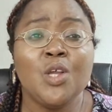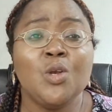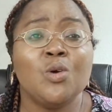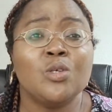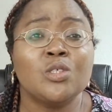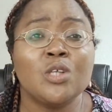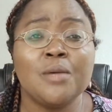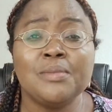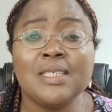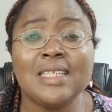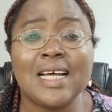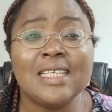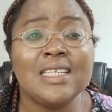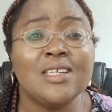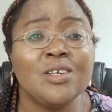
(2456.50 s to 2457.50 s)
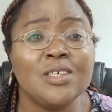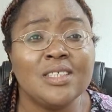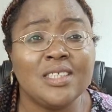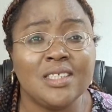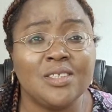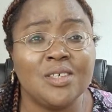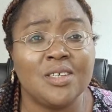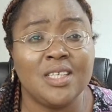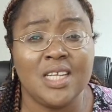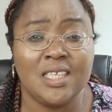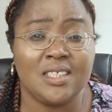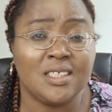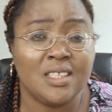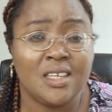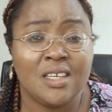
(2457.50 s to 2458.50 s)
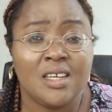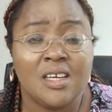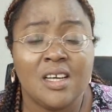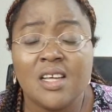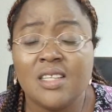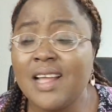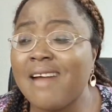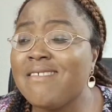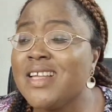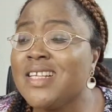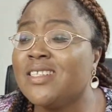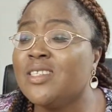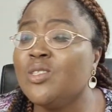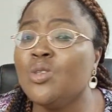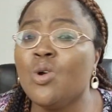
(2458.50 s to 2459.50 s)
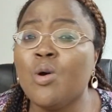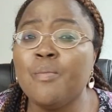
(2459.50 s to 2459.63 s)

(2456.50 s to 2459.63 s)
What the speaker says: something that did not detonate. There is no